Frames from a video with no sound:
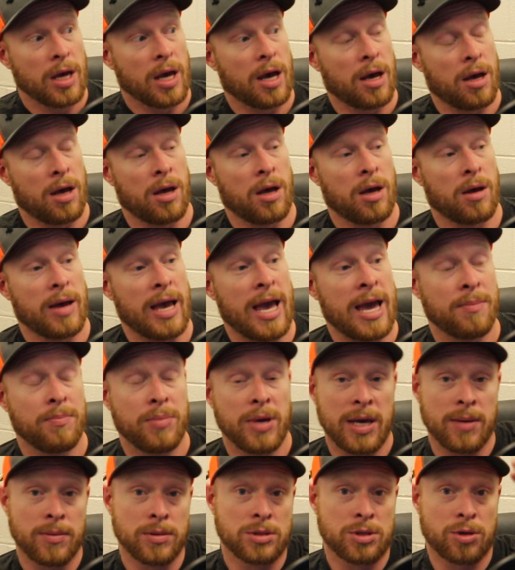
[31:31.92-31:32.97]
and
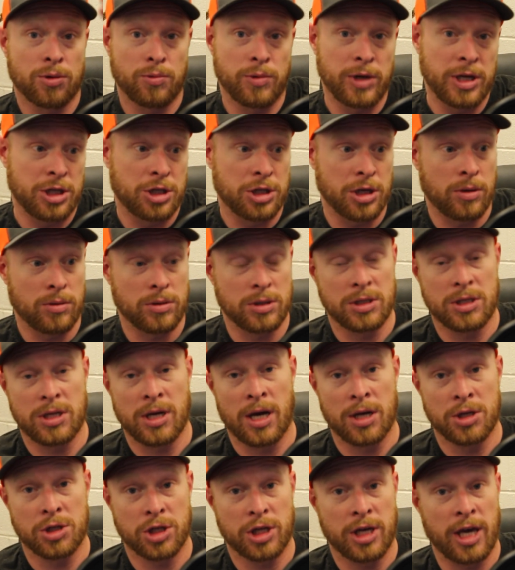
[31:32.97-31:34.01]
be able to reach out and
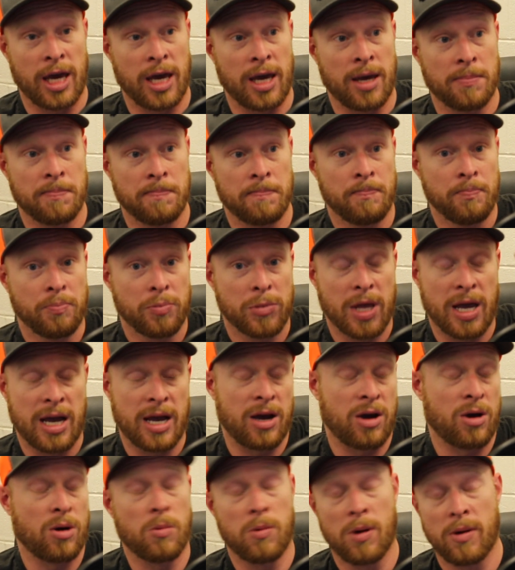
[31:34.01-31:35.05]
touch game
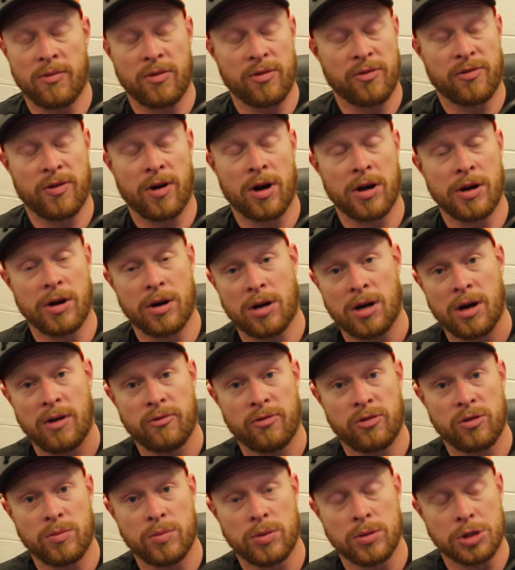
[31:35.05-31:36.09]
however far you're
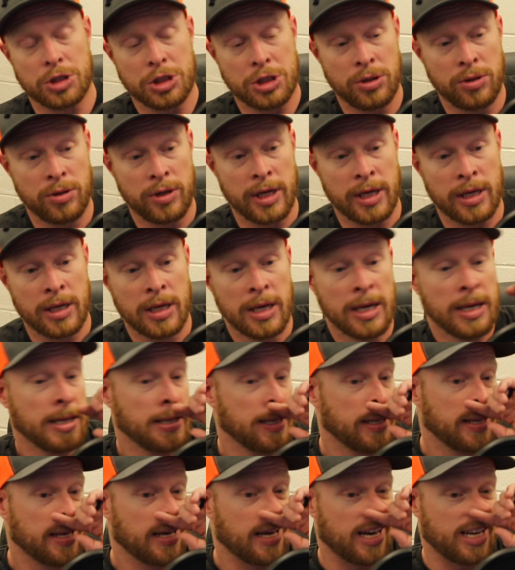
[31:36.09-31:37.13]
comfortable shooting,
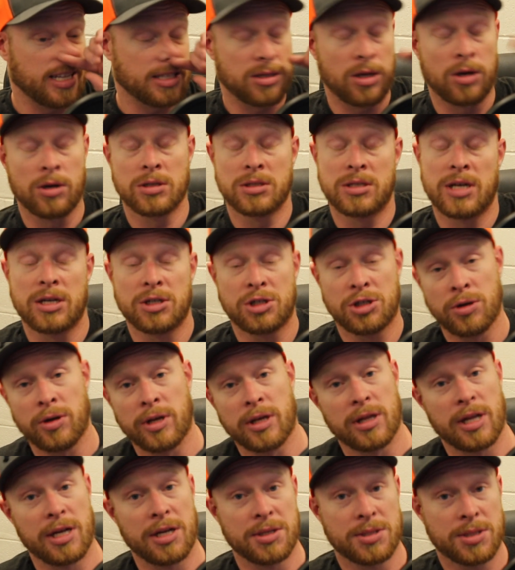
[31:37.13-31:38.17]
as long as that
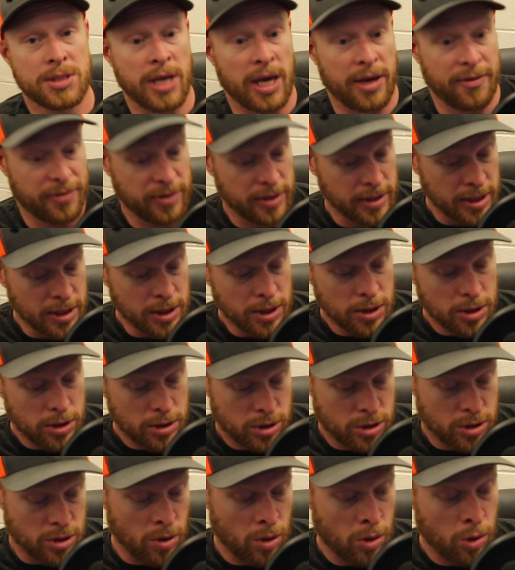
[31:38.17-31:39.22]
shooting lane is safe.
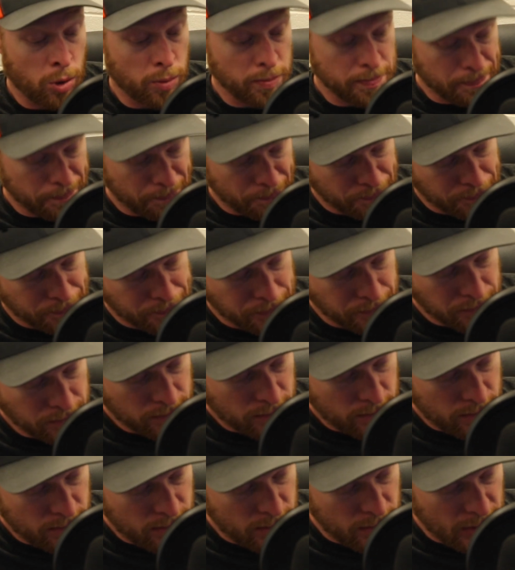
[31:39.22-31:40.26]
So
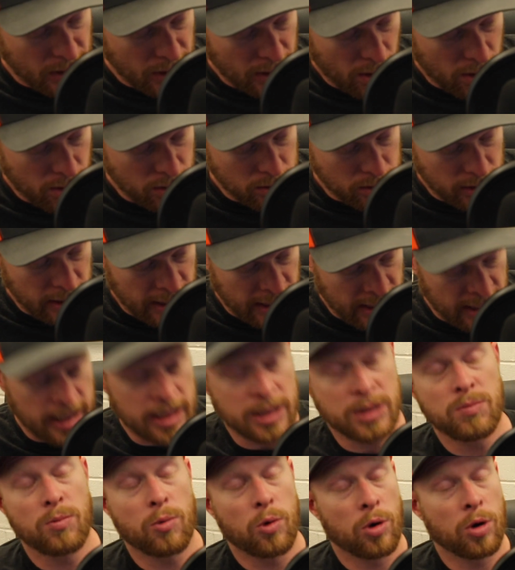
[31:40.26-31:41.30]
it
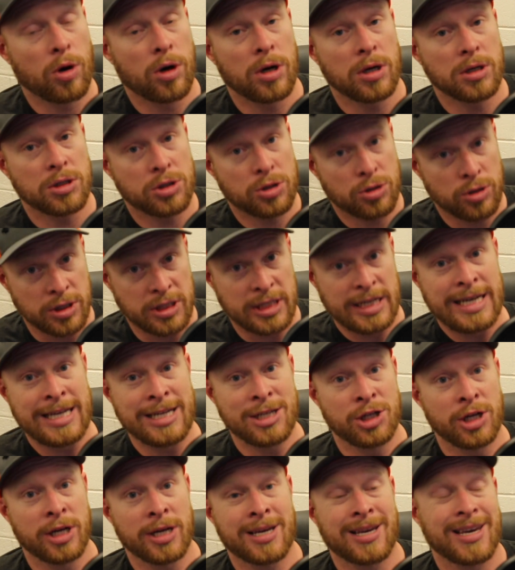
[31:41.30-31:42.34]
is more
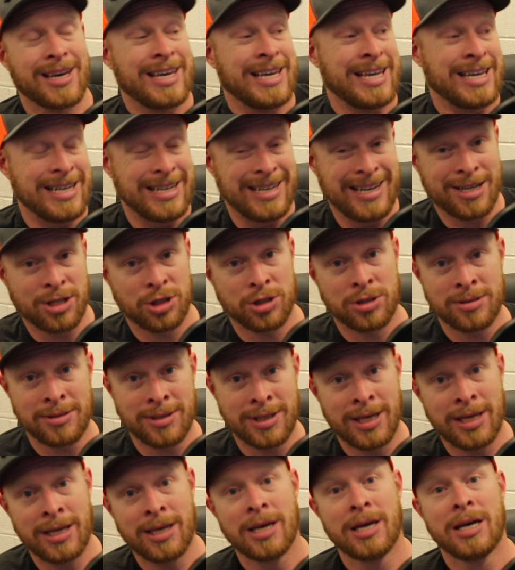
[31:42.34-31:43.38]
strategic
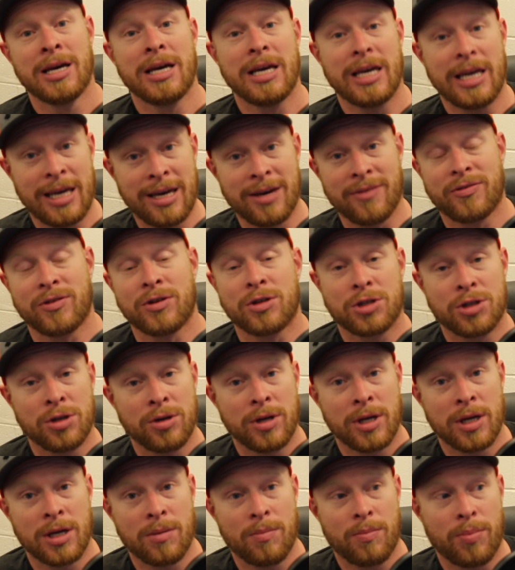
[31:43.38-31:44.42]
initially if you're
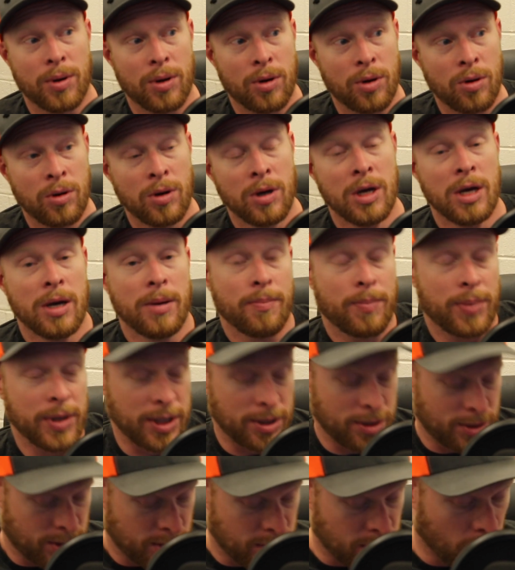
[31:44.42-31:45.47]
shooting a bow, but
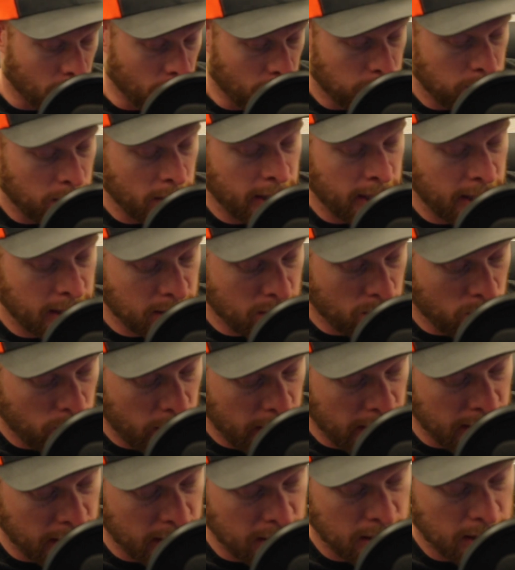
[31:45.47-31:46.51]
you're still playing the
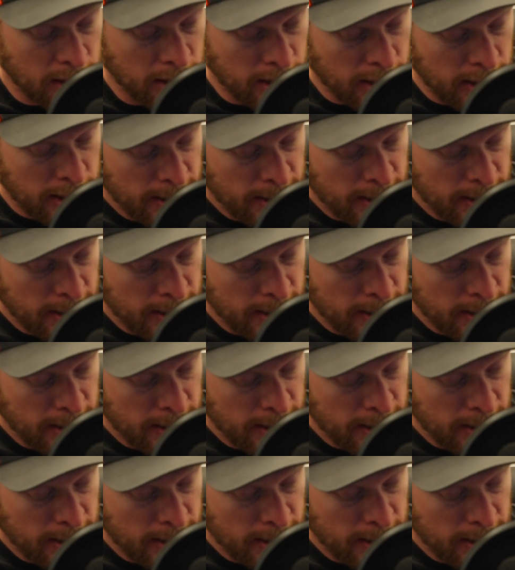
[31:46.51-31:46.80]
wind,